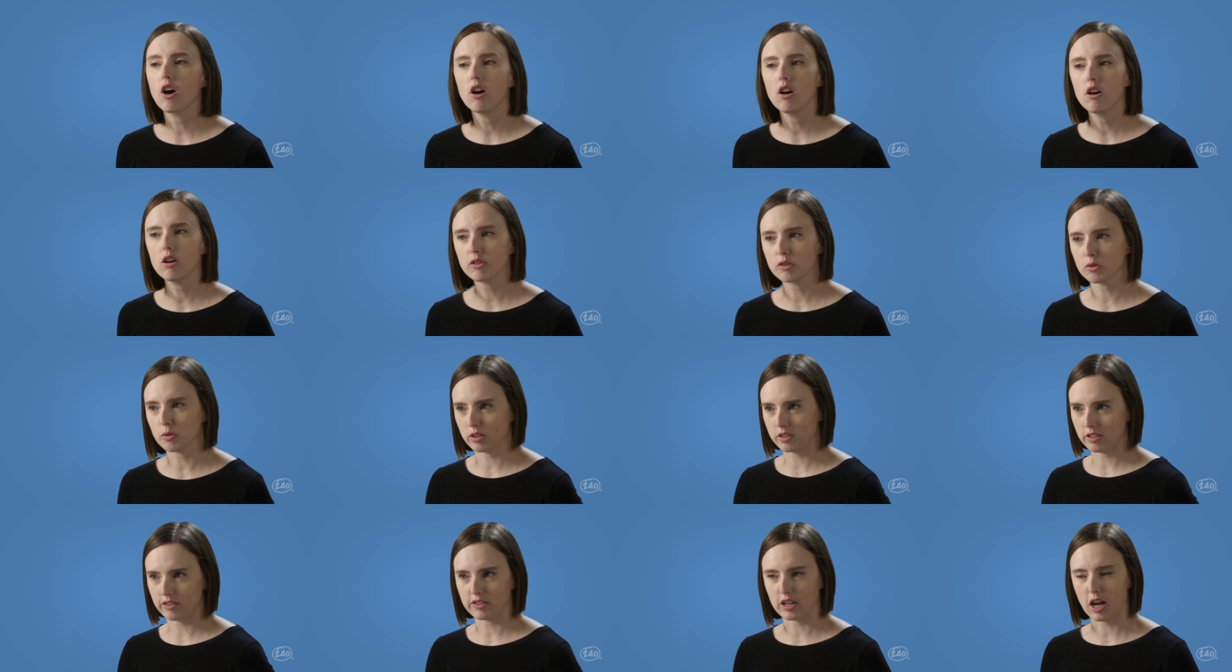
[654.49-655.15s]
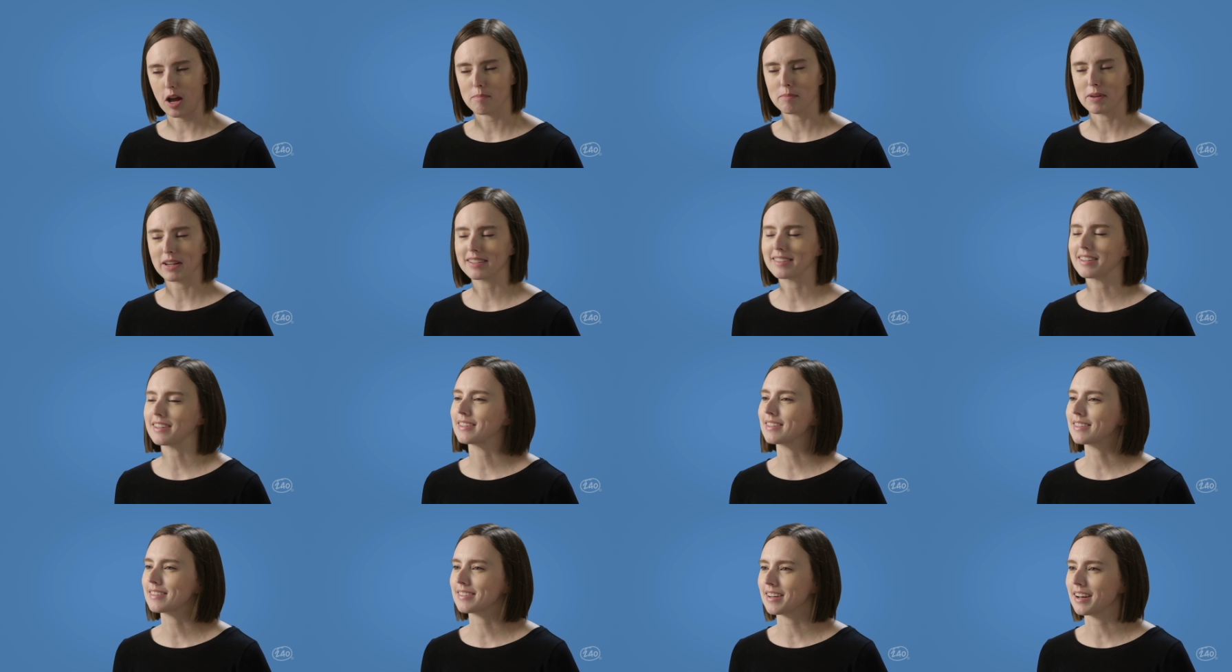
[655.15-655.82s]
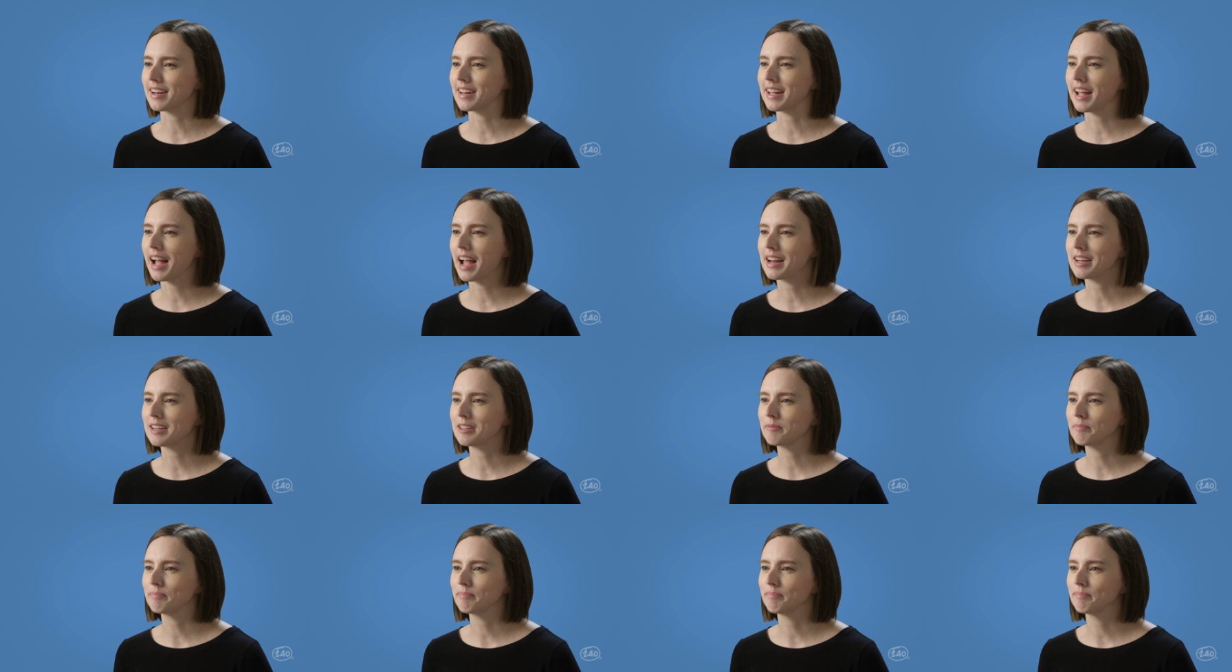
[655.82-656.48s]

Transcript: all sorts of topics in the study guide.